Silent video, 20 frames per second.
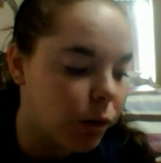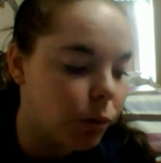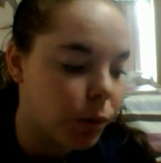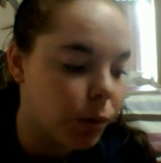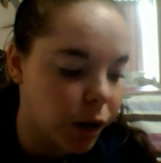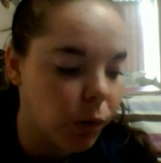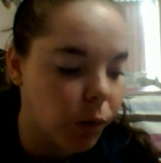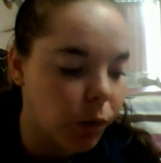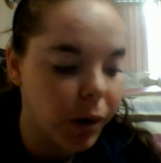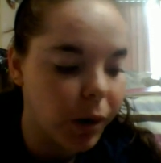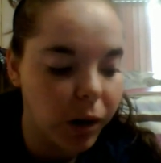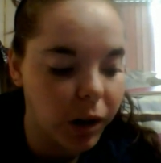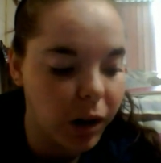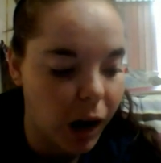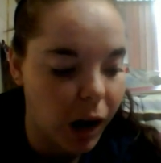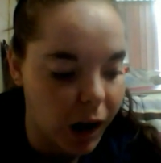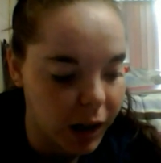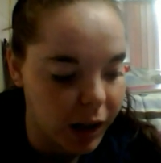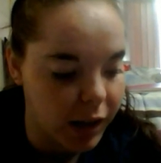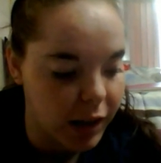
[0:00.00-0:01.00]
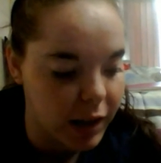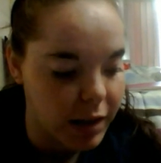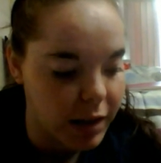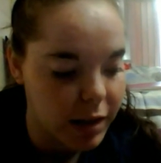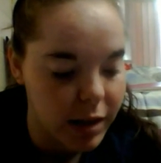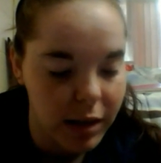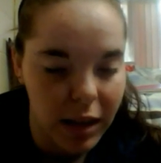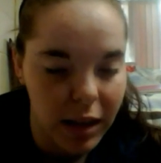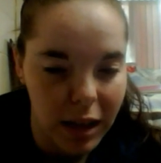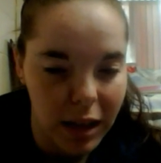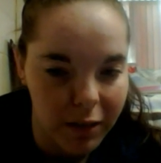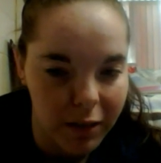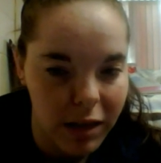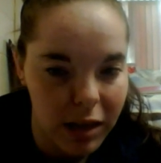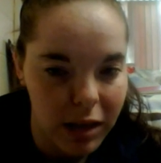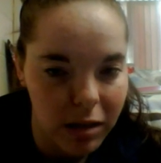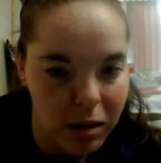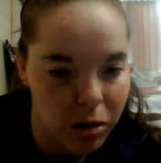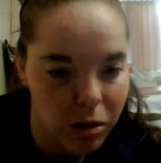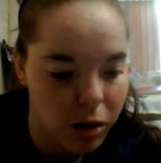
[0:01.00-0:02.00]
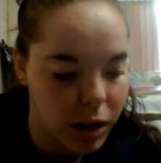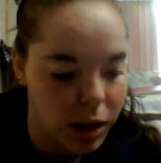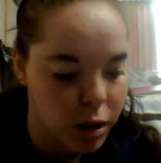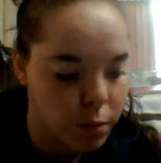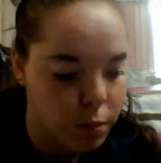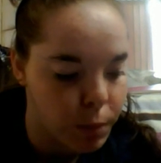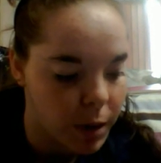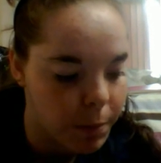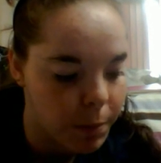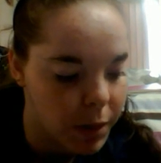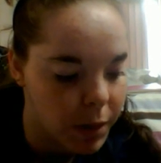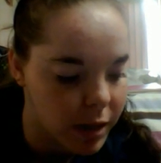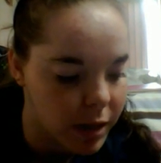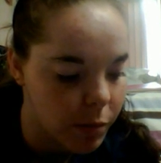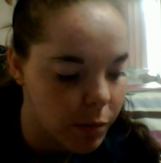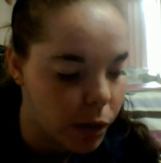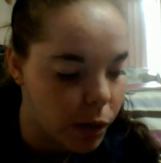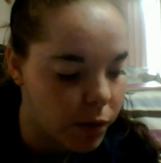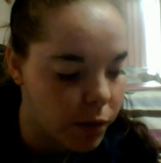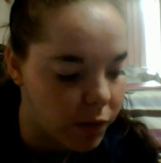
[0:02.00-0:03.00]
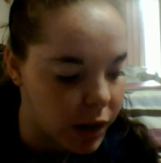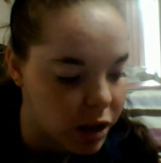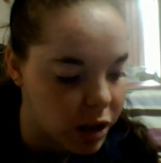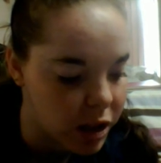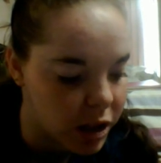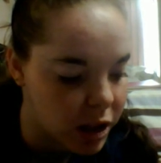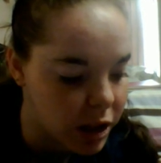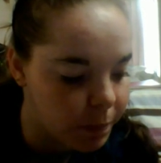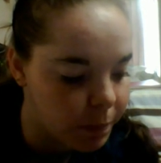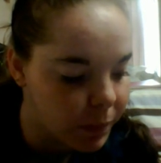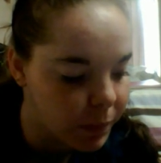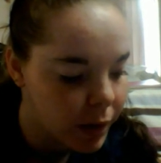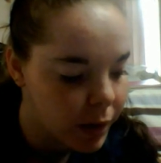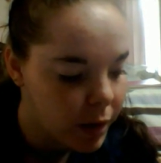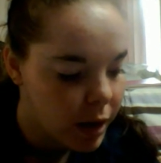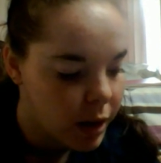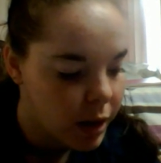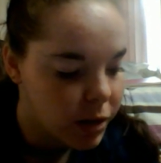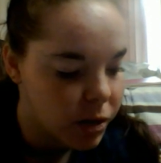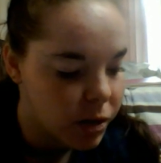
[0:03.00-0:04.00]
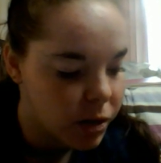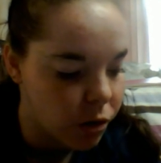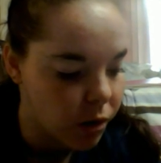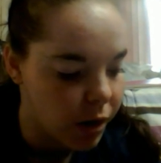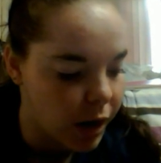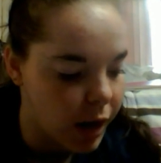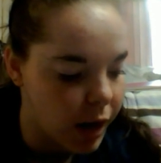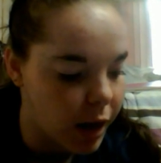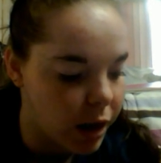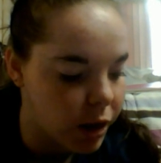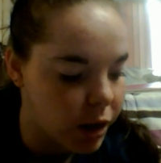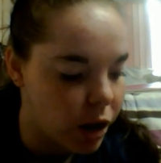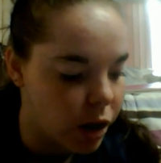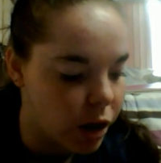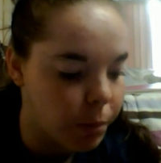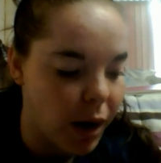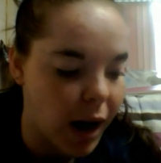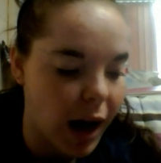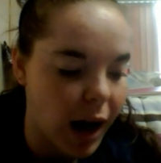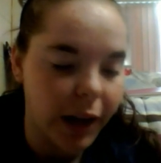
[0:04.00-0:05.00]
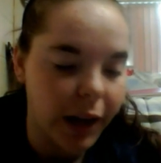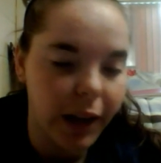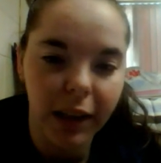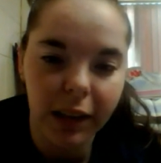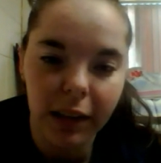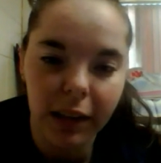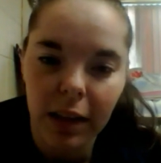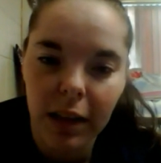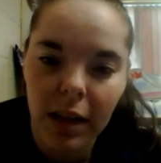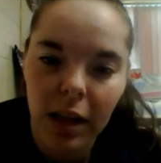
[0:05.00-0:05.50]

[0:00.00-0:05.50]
real world audience gives the students purpose and motivation to create a good product.